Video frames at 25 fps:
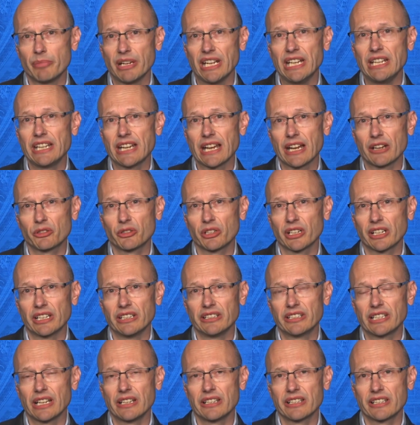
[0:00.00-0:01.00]
pediatric
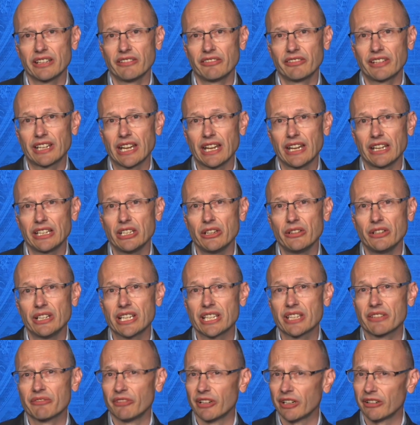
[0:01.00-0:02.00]
intensive care
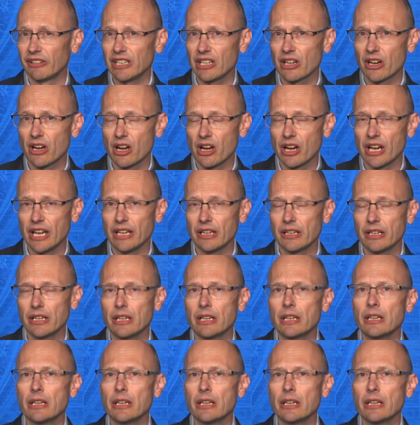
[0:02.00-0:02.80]
units very high.